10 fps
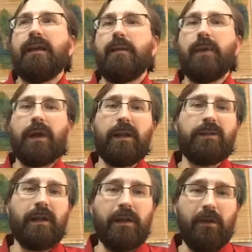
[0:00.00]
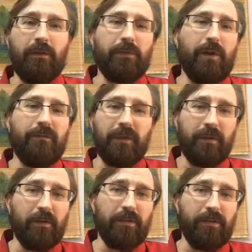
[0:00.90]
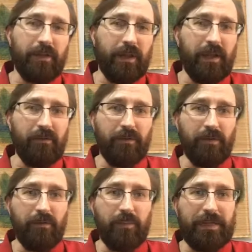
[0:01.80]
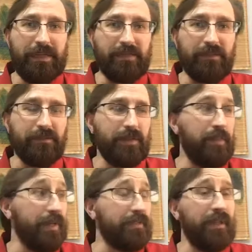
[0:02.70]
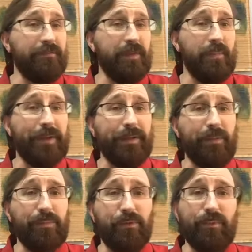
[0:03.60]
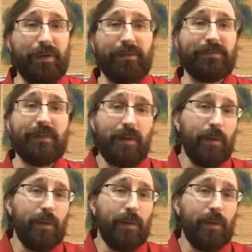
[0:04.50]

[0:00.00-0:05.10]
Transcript: I'm not going to try to go through every little thing, every little piece of somebody's life that might need improvement, because